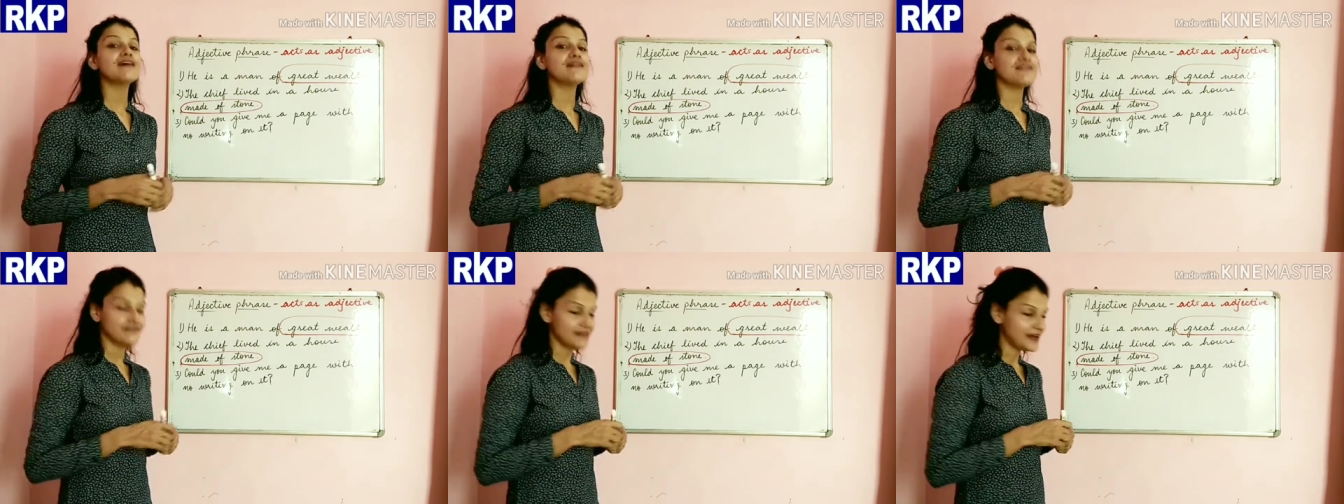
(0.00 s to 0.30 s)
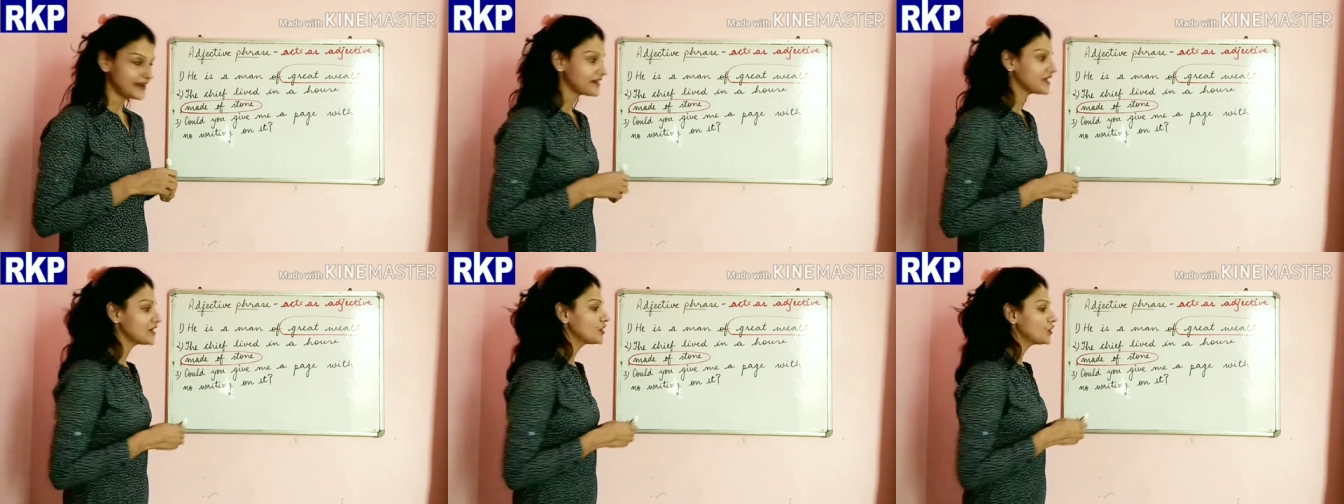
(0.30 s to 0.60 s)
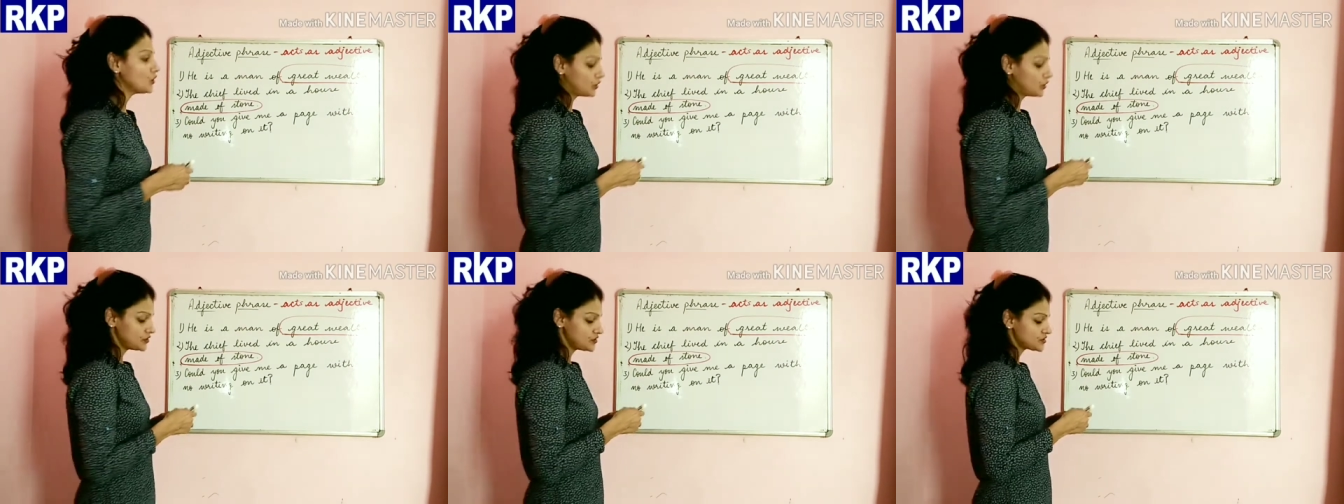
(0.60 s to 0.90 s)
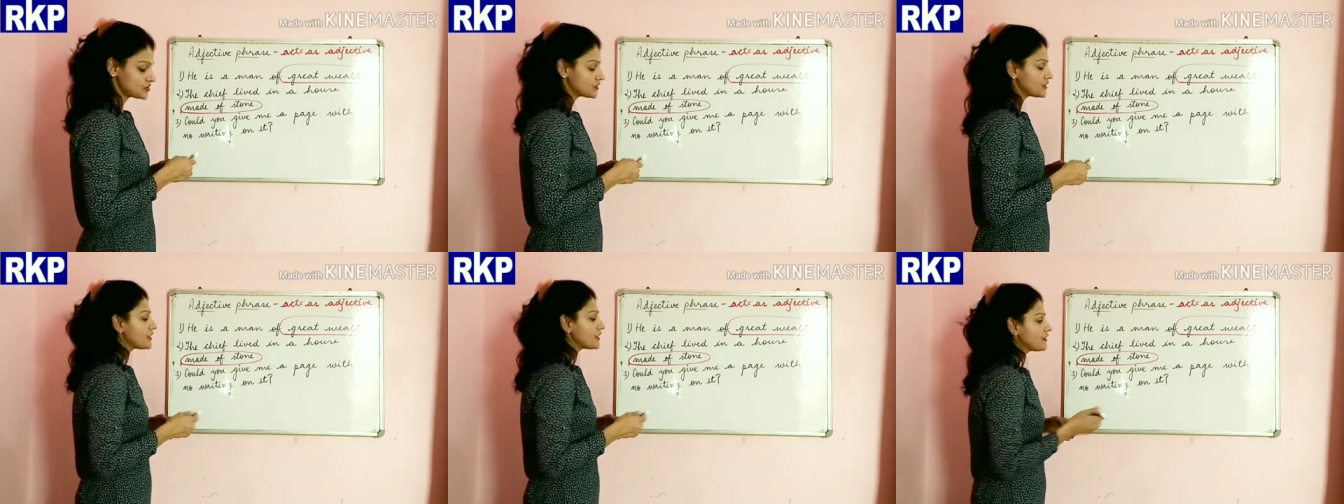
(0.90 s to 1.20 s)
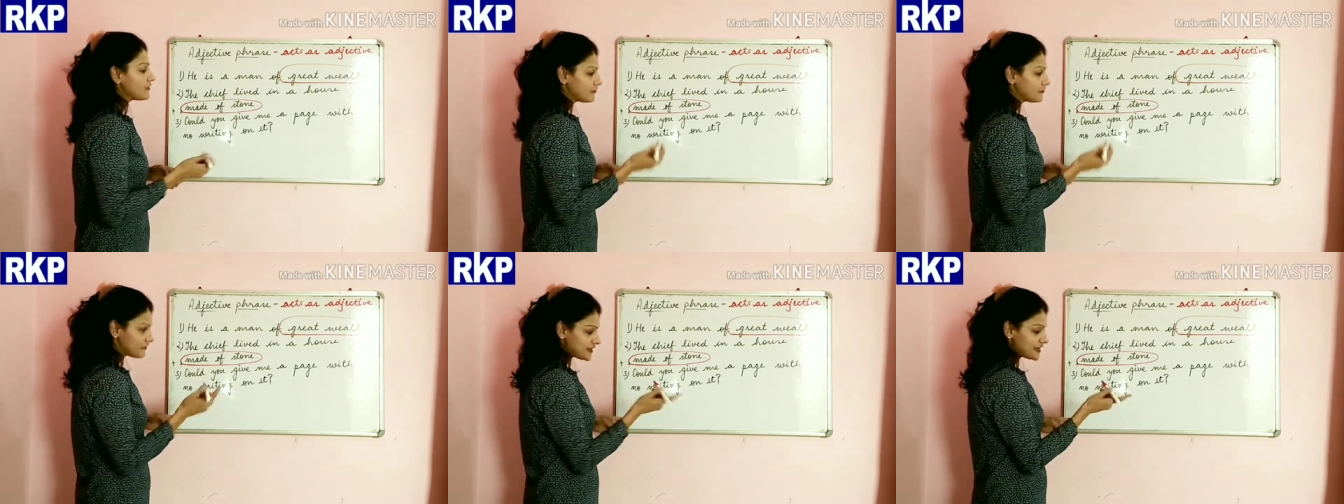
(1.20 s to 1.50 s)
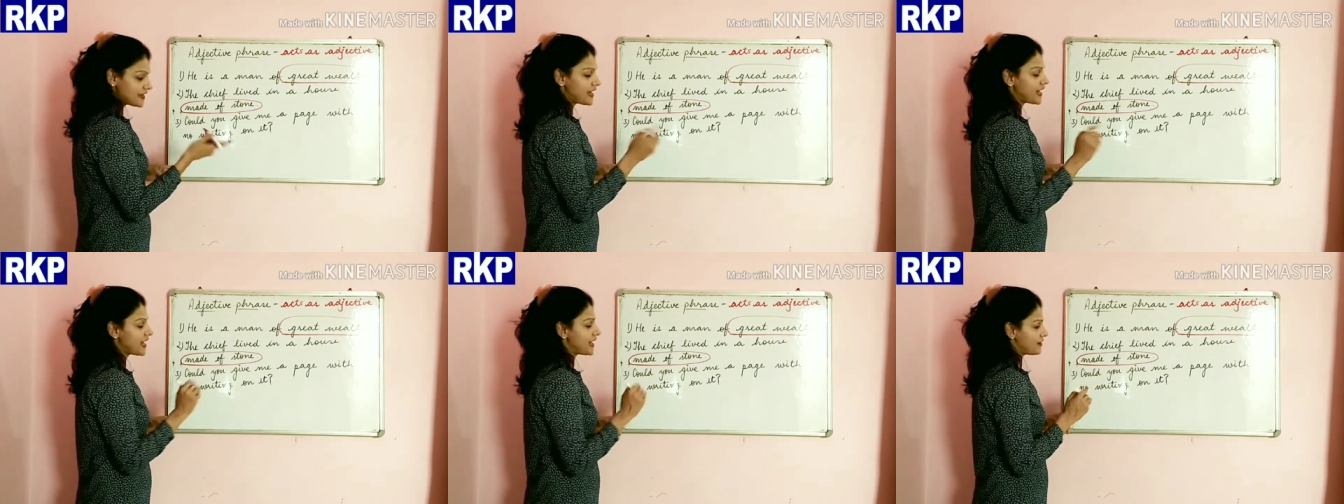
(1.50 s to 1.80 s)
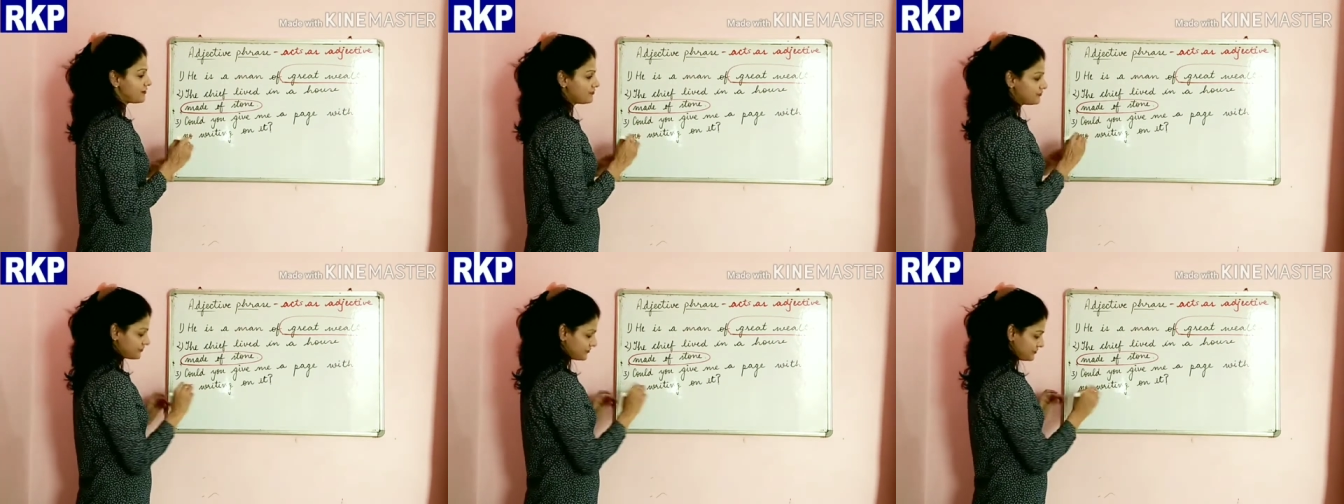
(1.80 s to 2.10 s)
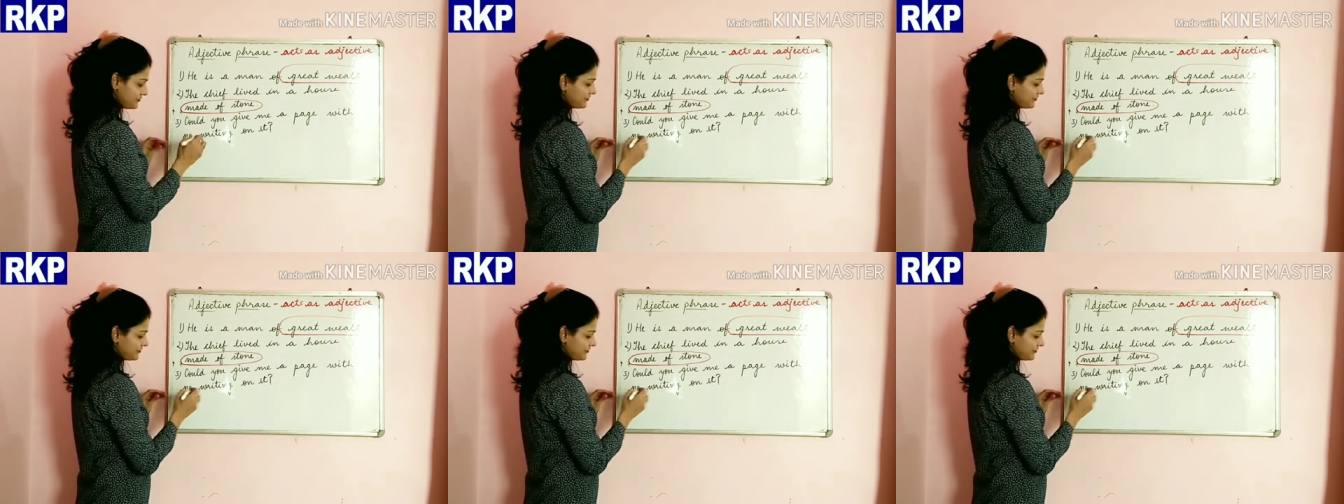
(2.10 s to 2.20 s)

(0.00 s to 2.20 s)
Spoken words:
Very good. We have